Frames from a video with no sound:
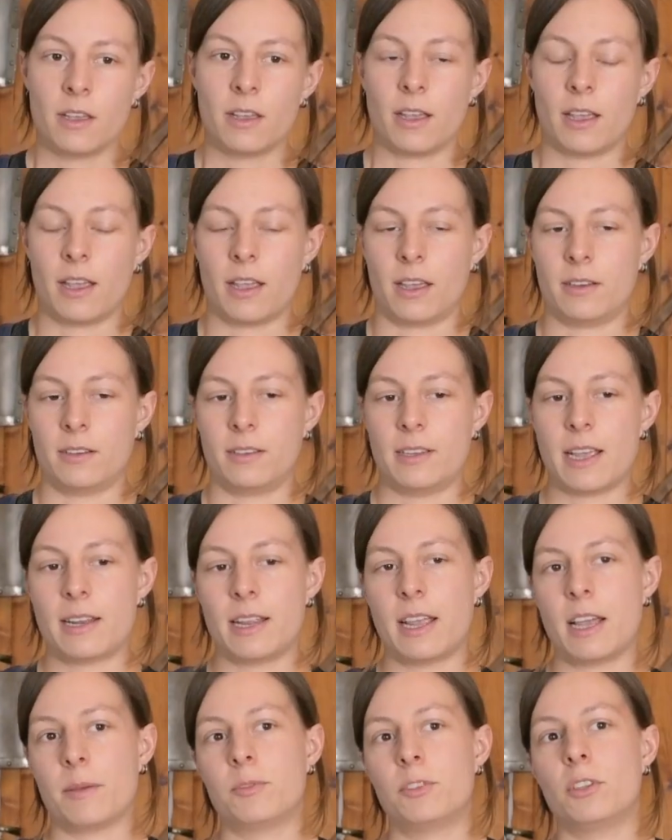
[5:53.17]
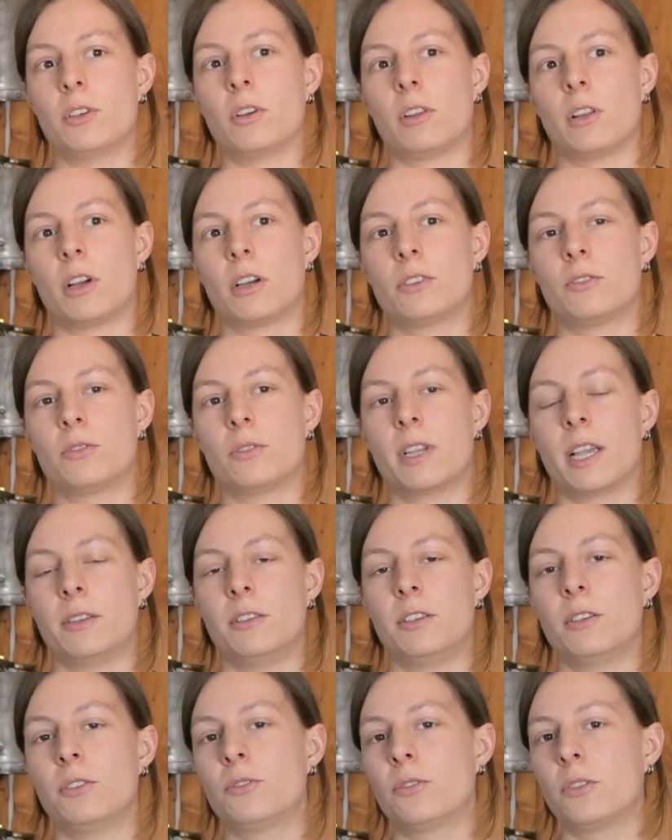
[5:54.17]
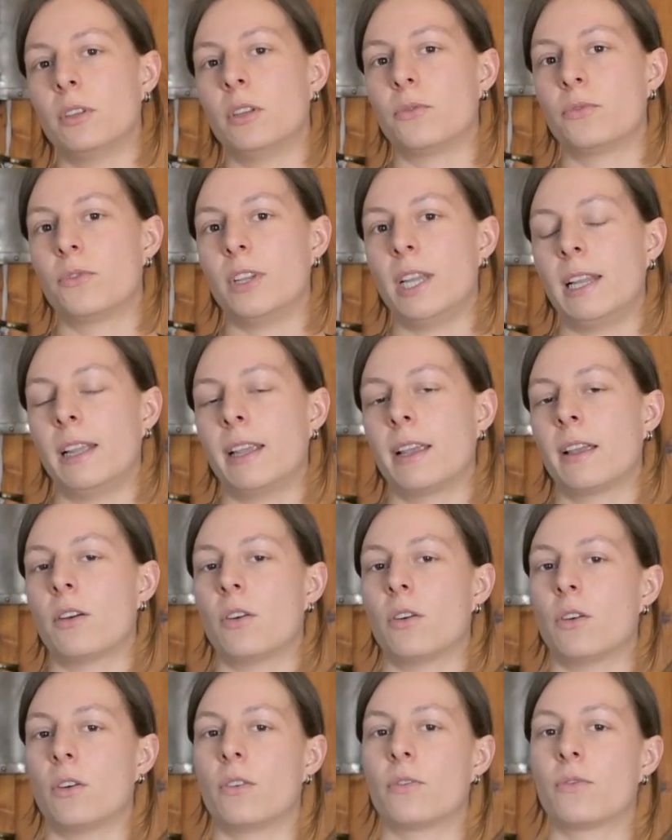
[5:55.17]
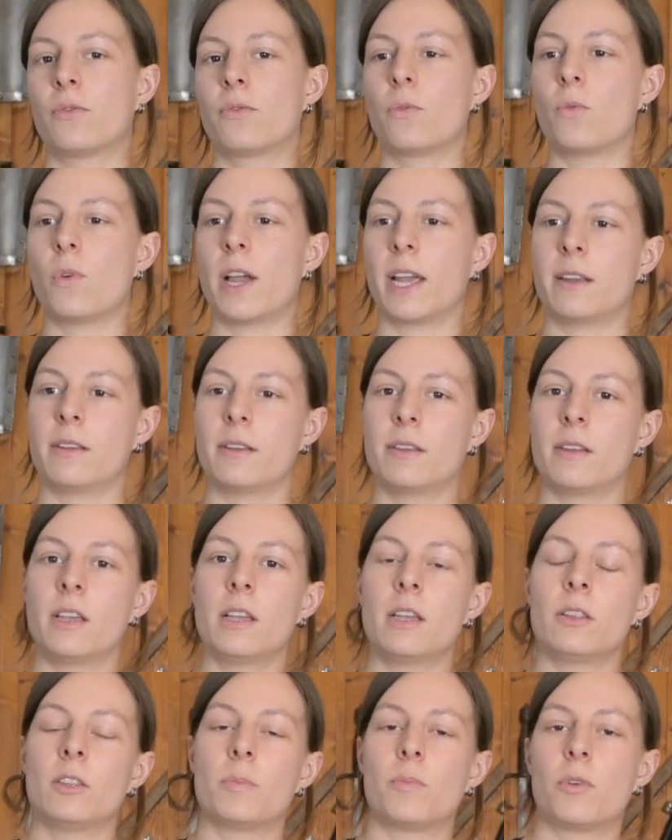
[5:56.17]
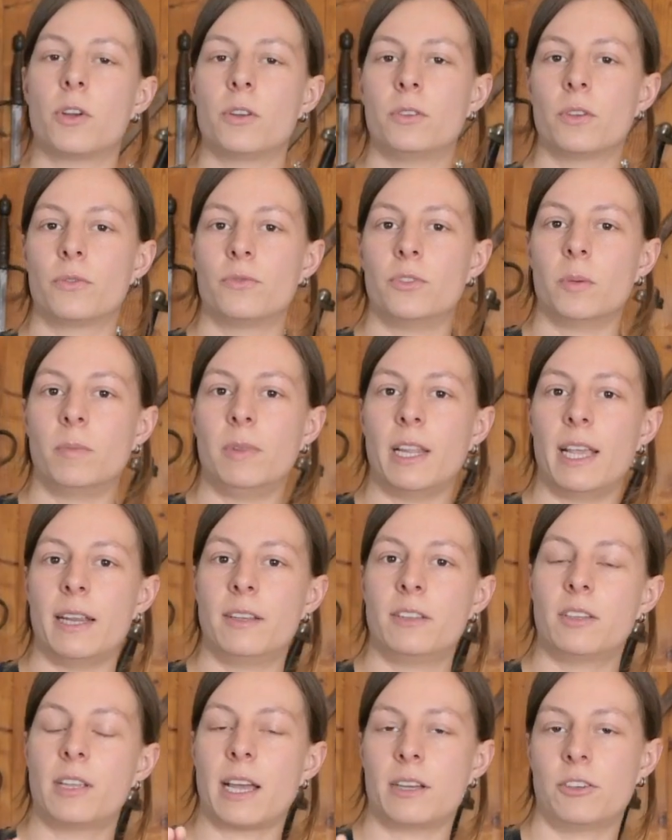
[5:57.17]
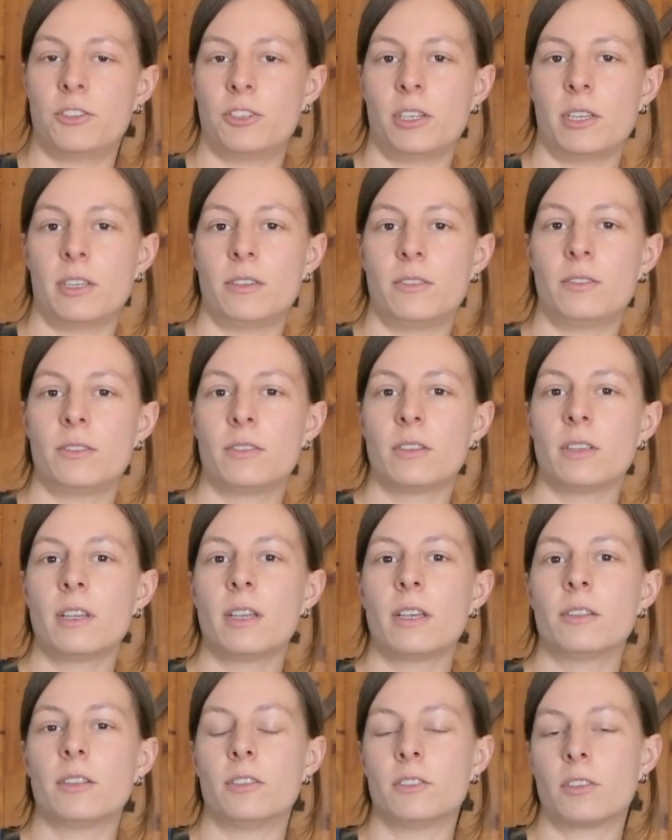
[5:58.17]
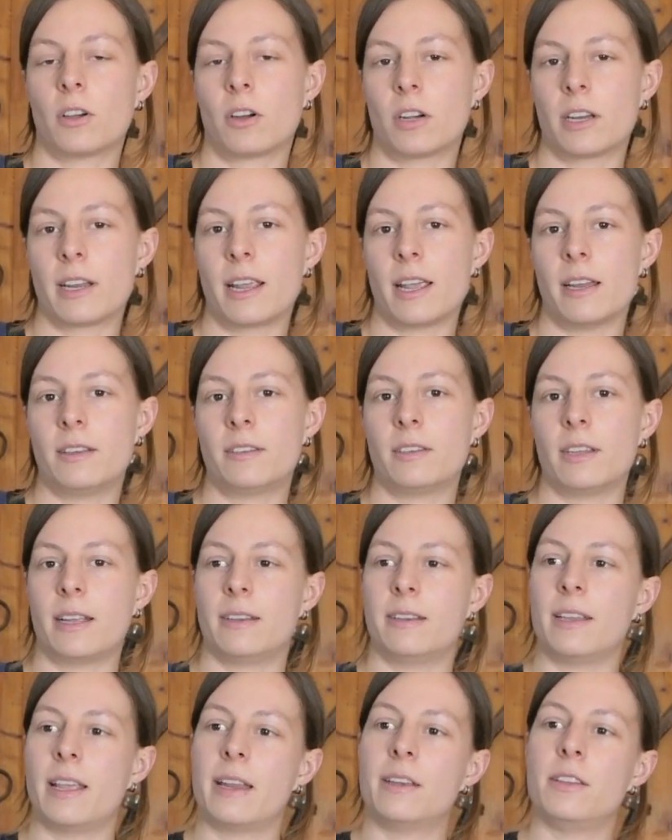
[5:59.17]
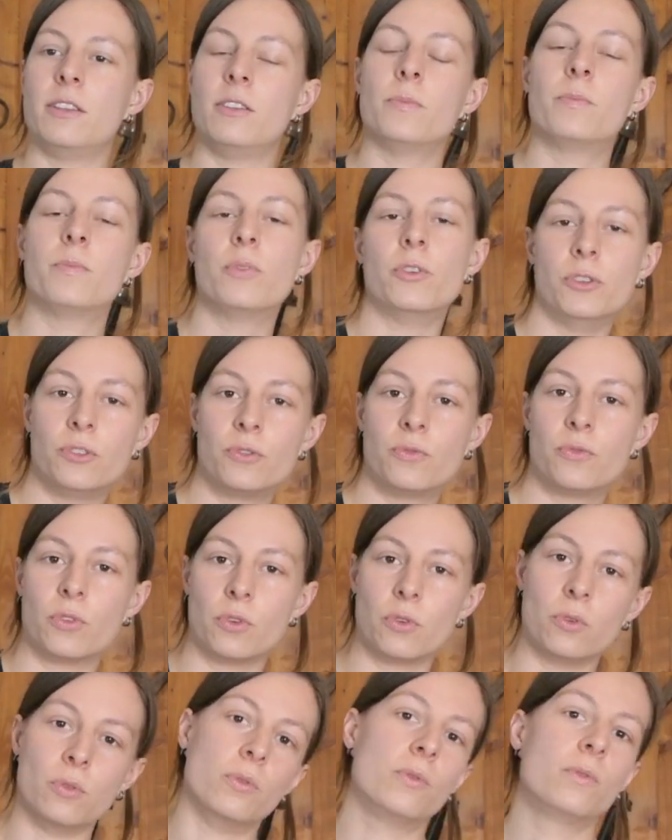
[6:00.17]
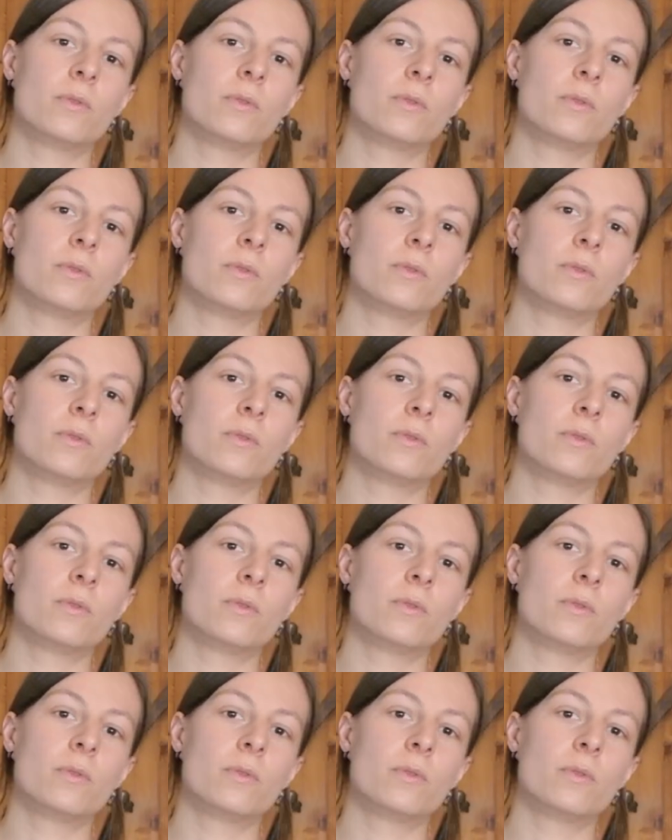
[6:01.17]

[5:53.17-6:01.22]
And that helps you a lot to get used to the feeling of when the point of your blade touches the target and then you push through.